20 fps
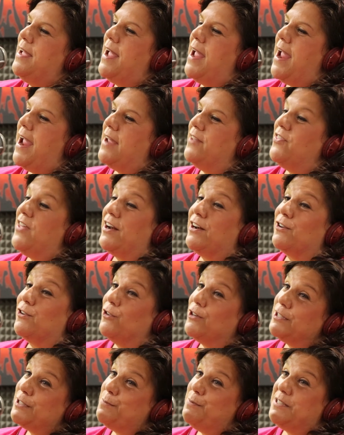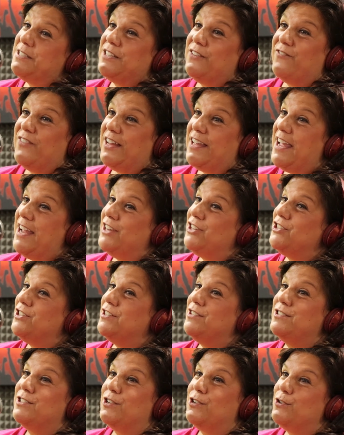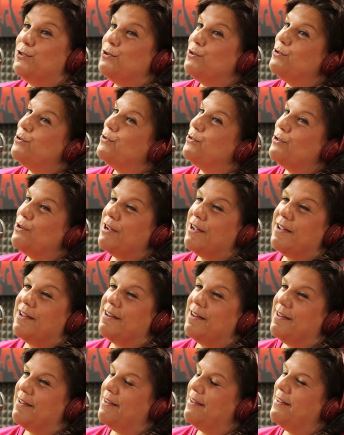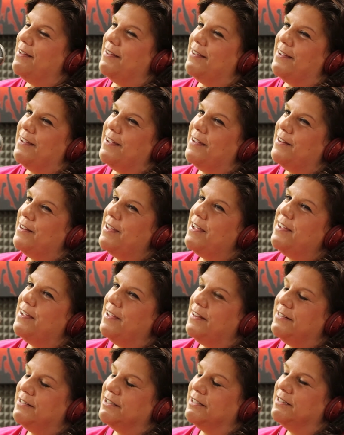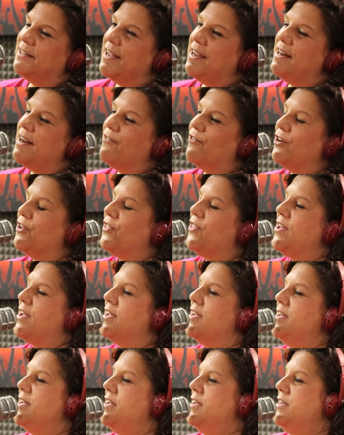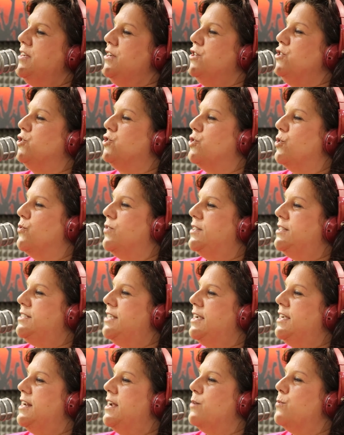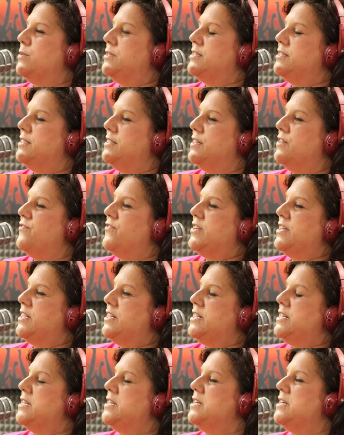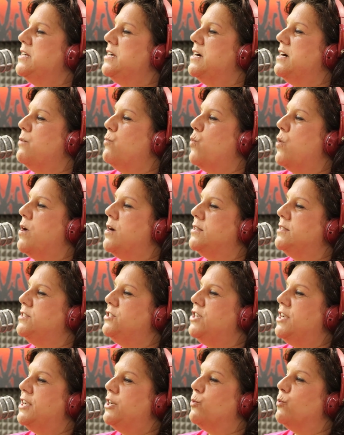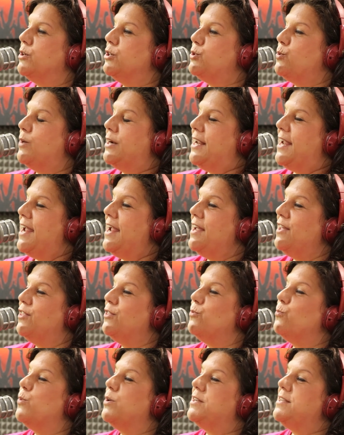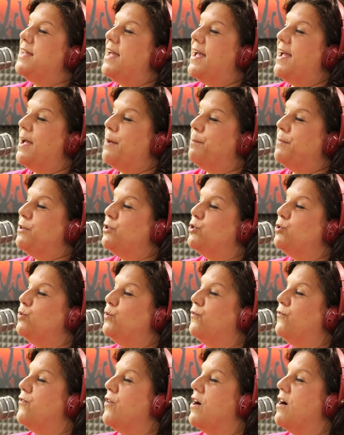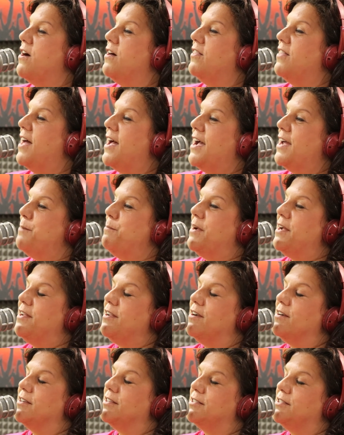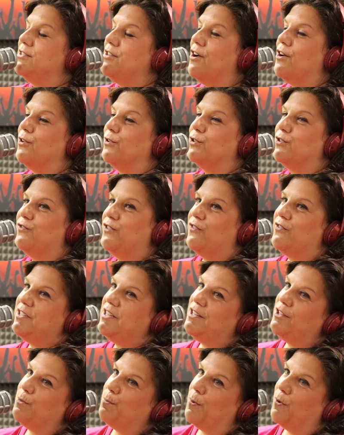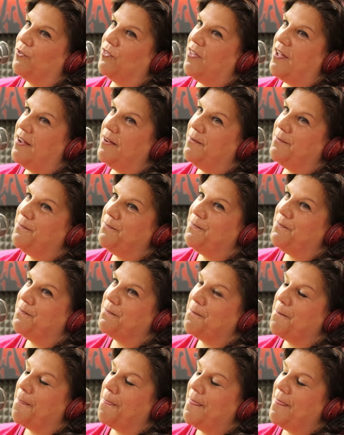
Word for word: And then Christmas and vacations, and, and then just like, it, yeah, it, it delayed everything. So the data was given was January 28th, which happened to fall on my youngest daughter's 15th birthday. Oh.